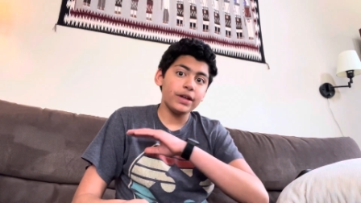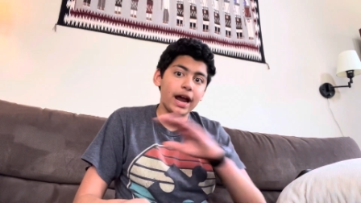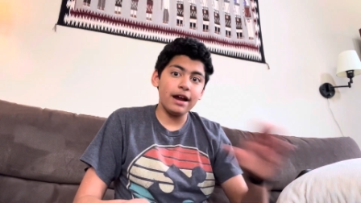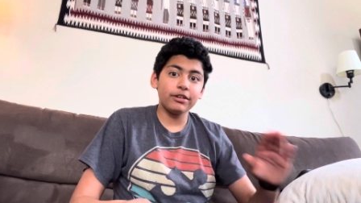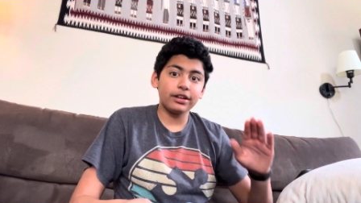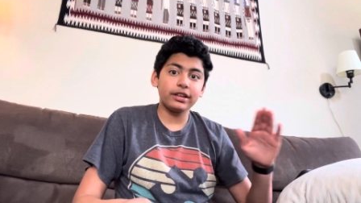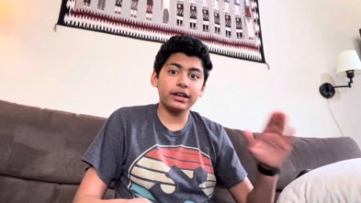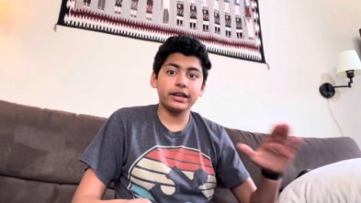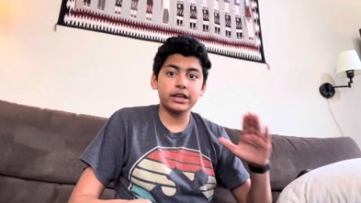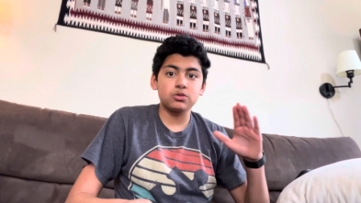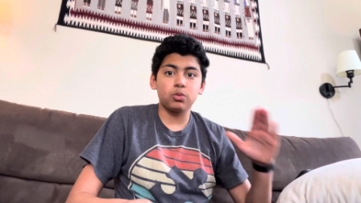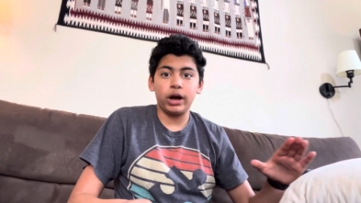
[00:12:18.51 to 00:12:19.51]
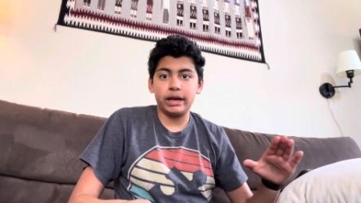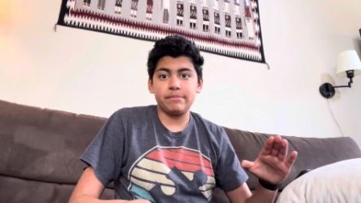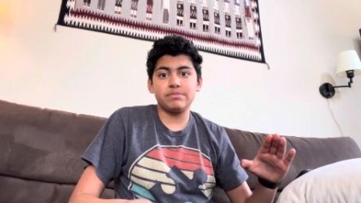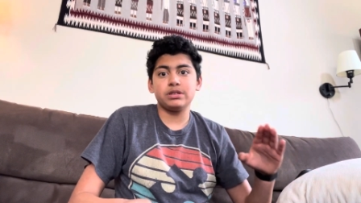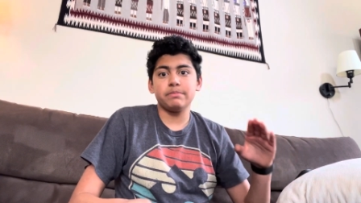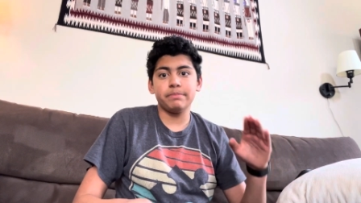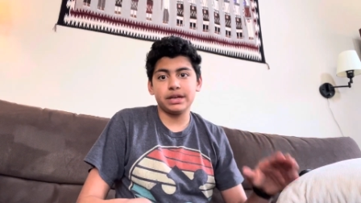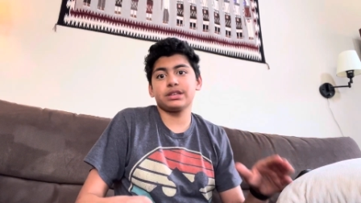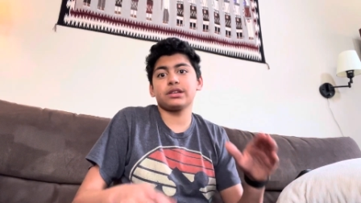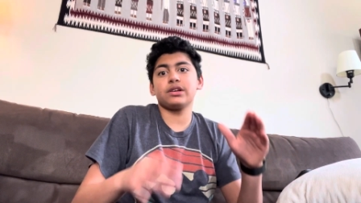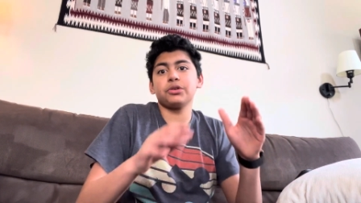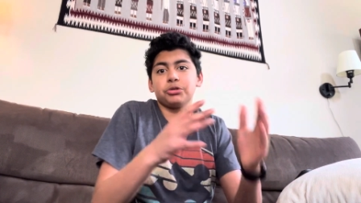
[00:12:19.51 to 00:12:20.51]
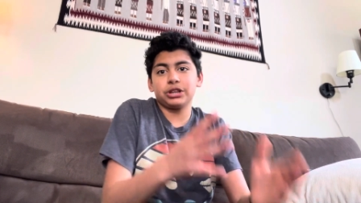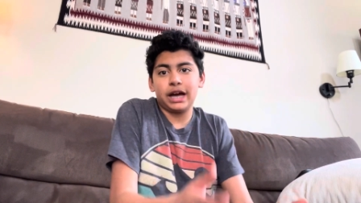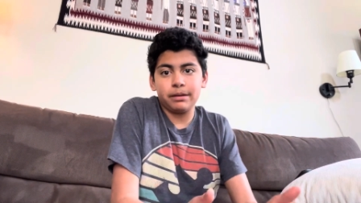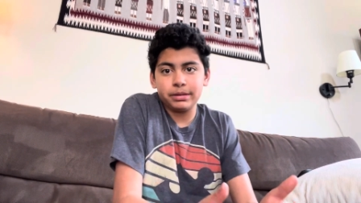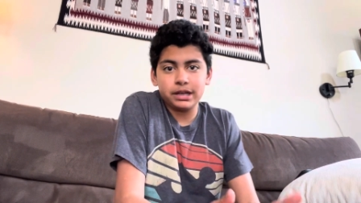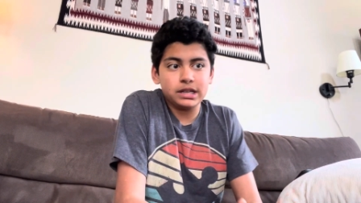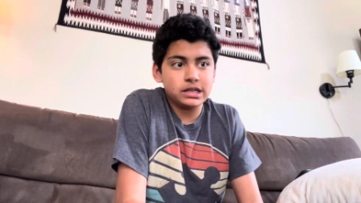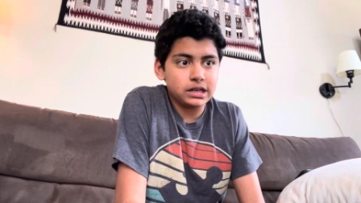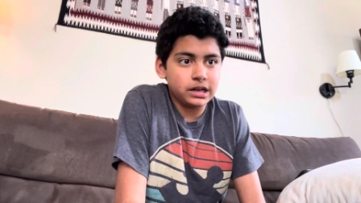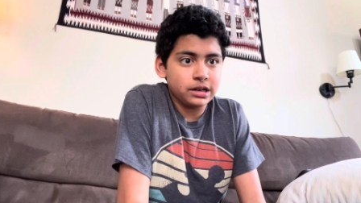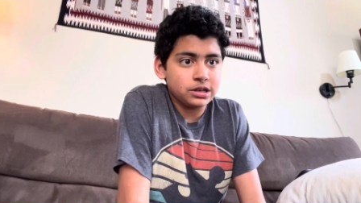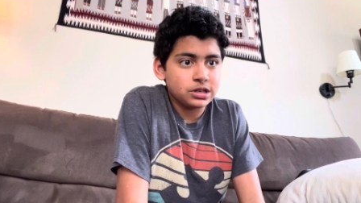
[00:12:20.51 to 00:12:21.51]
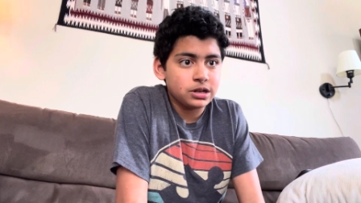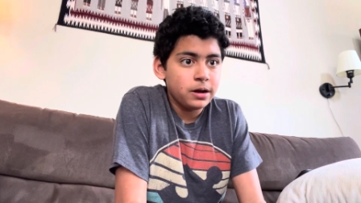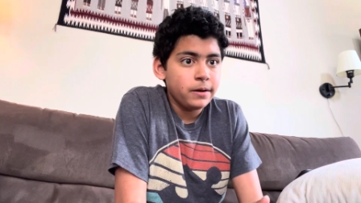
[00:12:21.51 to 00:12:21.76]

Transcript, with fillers: Everything gets wiped. Basically what that means is